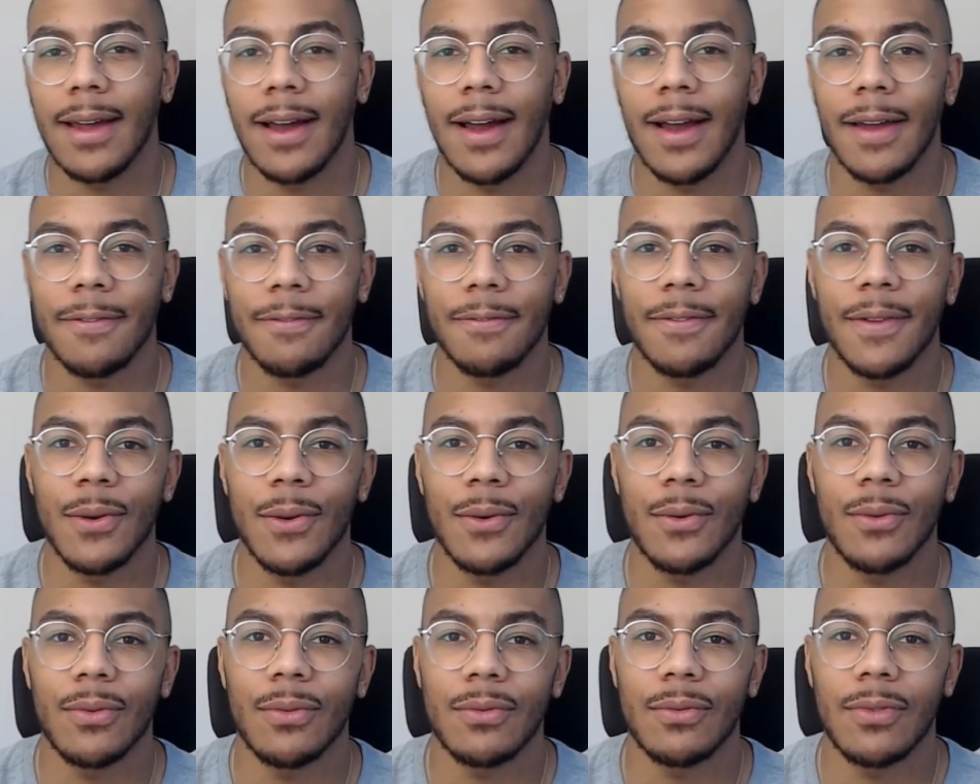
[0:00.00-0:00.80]
I
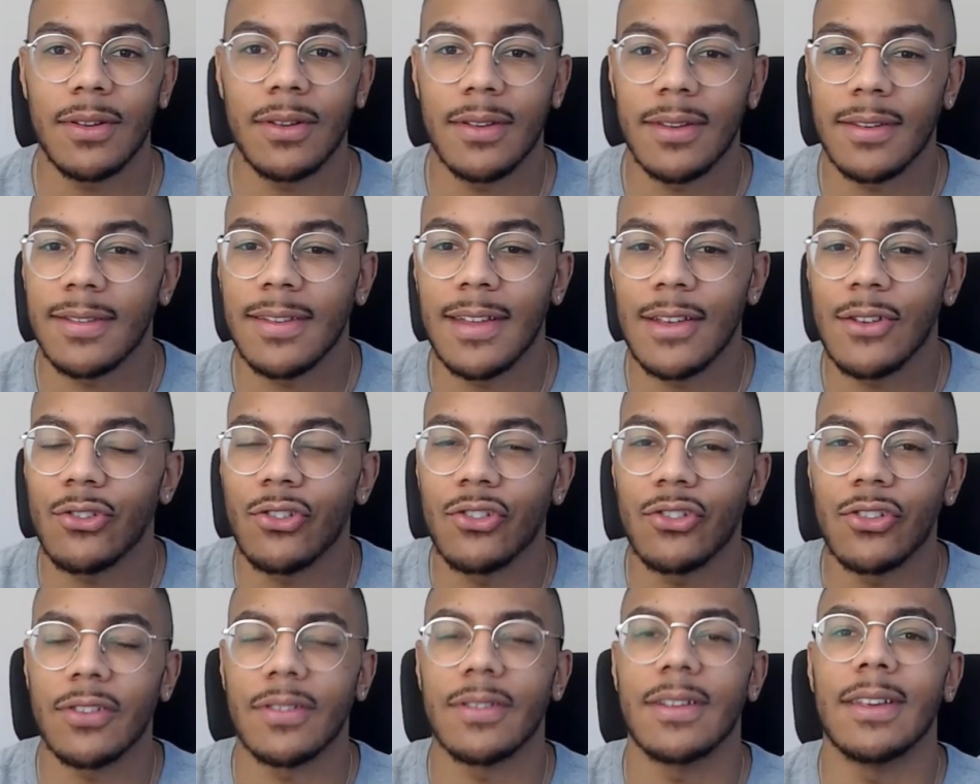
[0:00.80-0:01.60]
feel the distinction
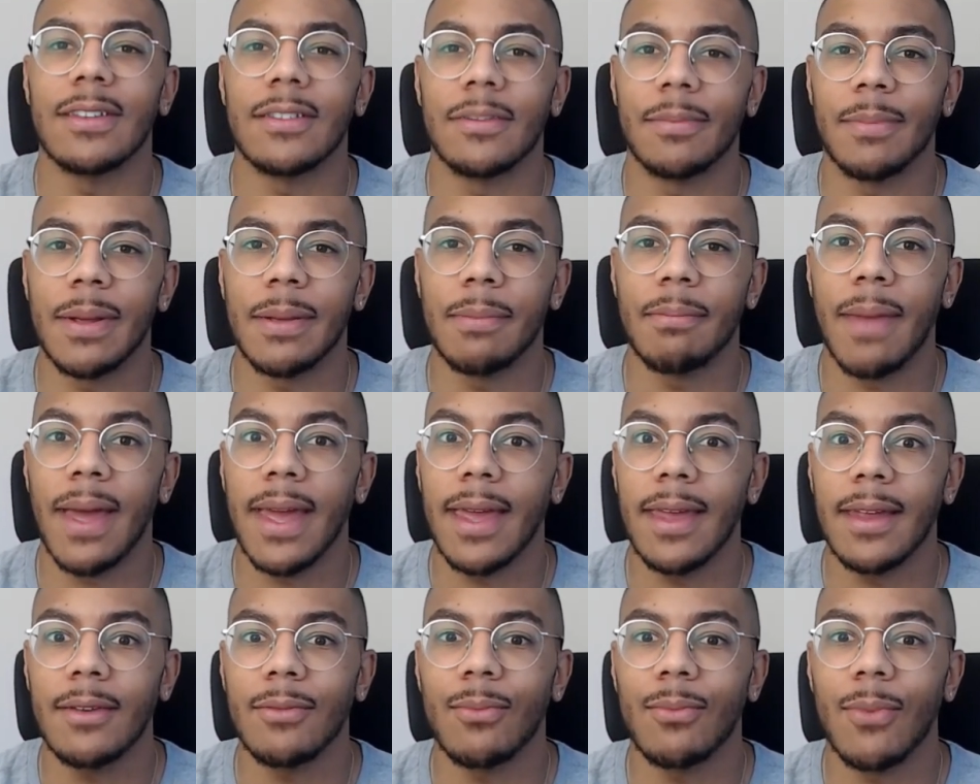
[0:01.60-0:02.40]
just needs to be
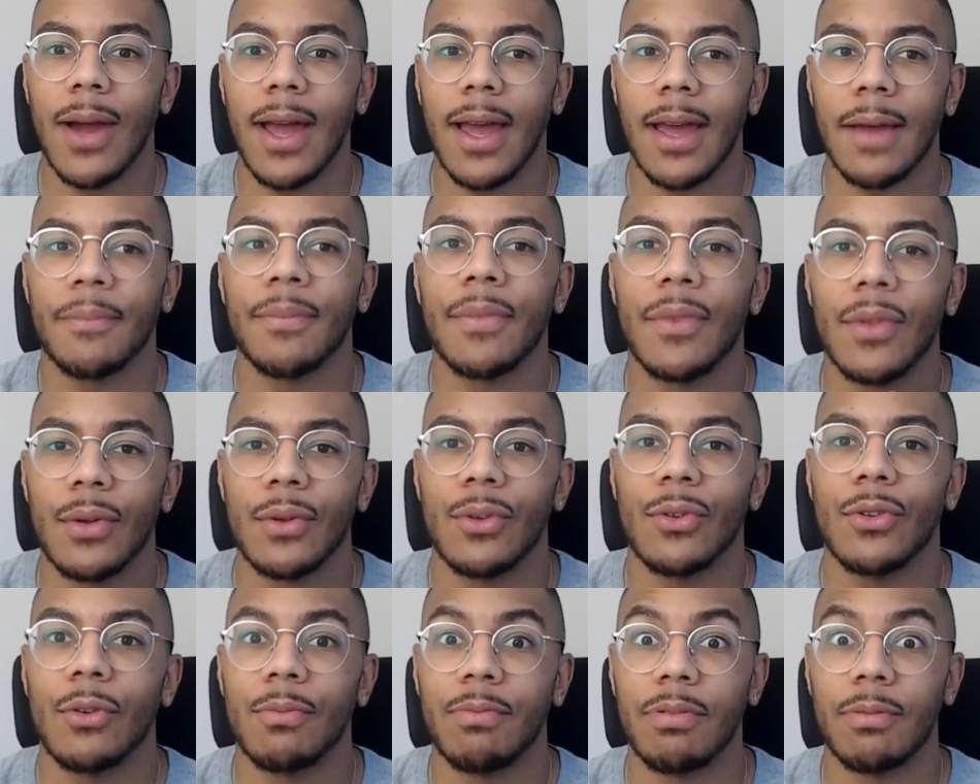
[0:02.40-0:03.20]
made where
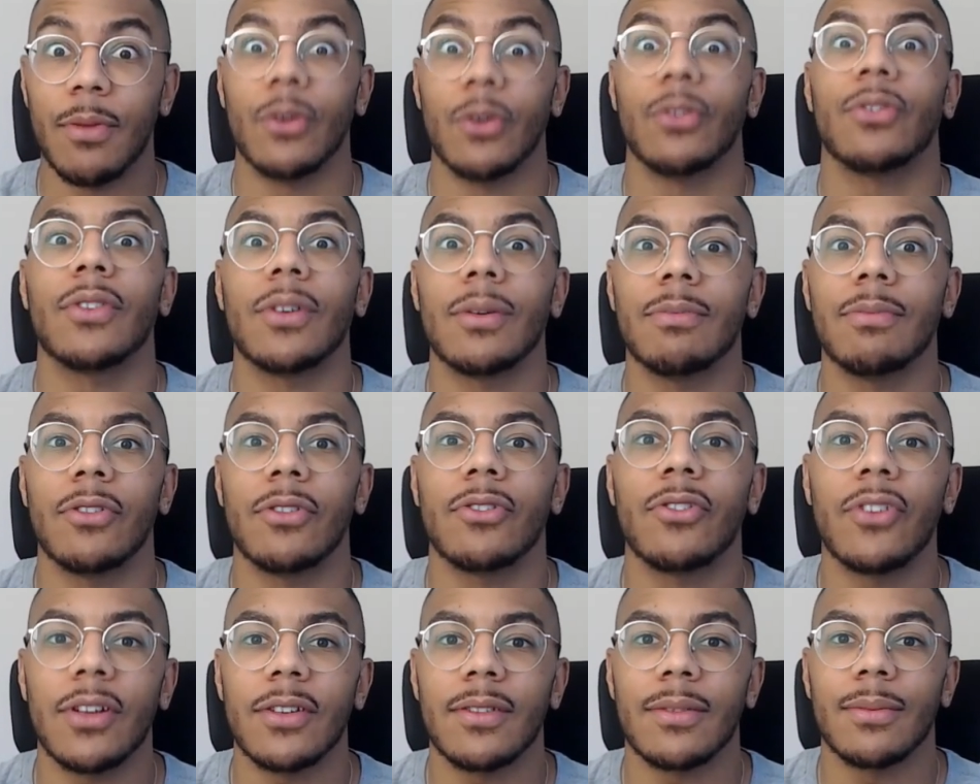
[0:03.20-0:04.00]
you're promoting a
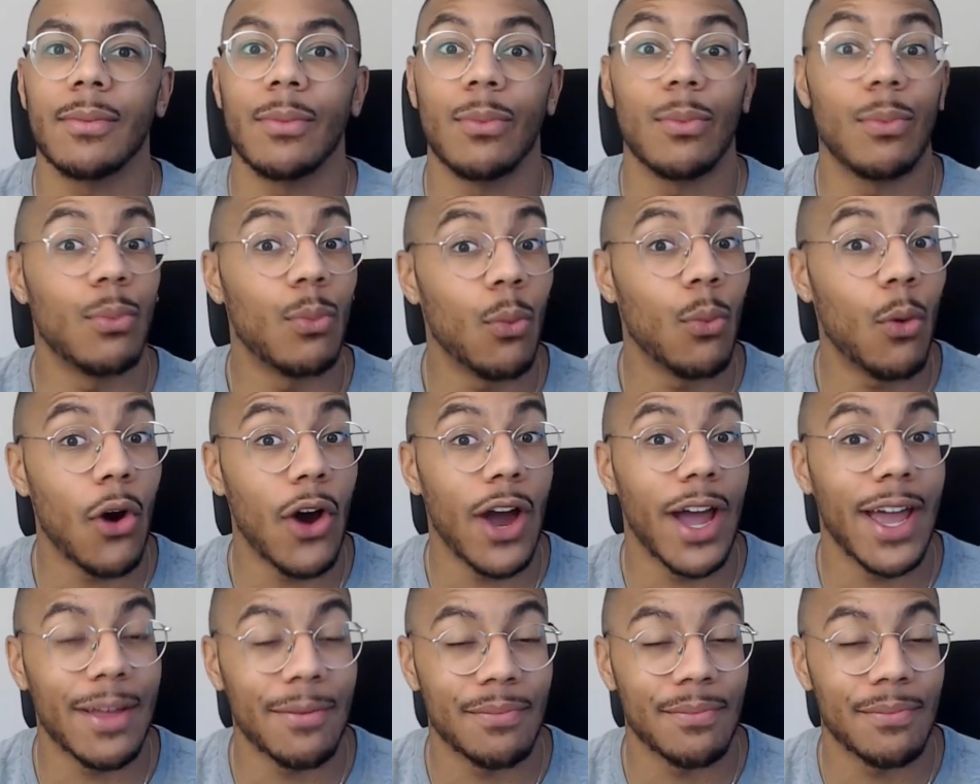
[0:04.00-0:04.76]
project, why?